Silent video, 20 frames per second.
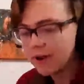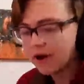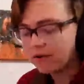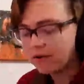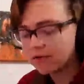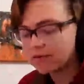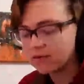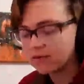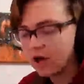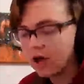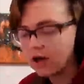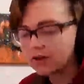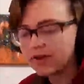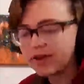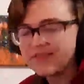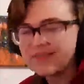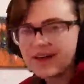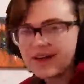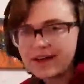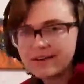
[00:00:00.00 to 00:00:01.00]

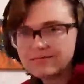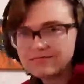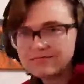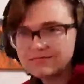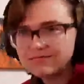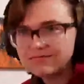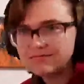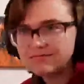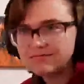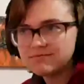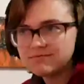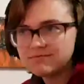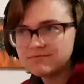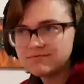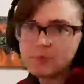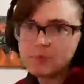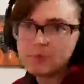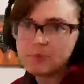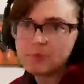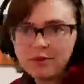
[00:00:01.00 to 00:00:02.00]
just a lot
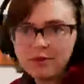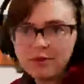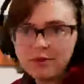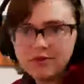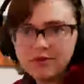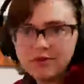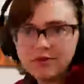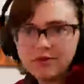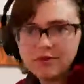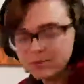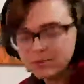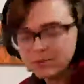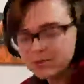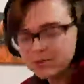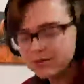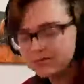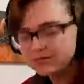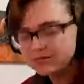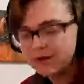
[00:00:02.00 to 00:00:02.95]
about Lachlan that